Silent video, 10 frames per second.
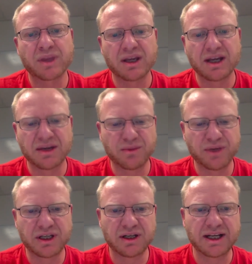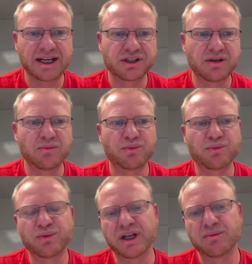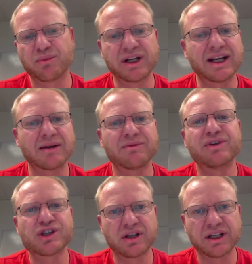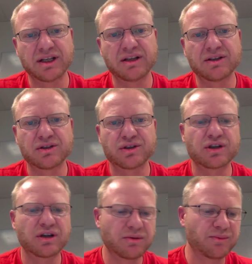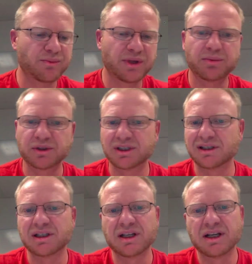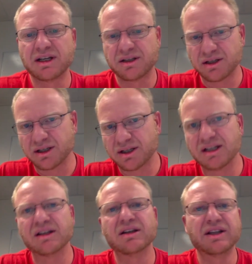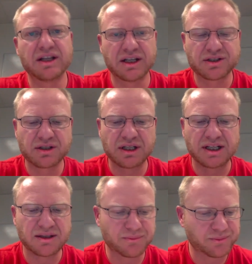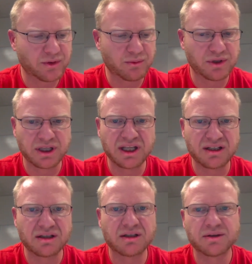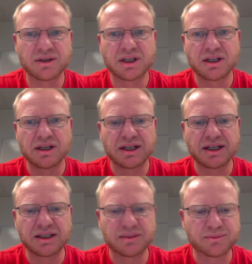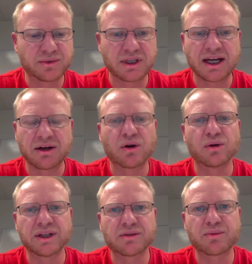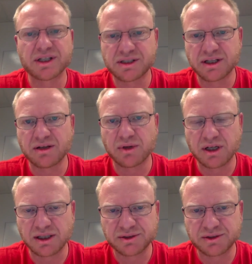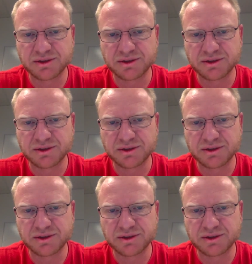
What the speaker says: And we can actually then bring that up visually to show people the lineage within our whole enterprise data warehouse.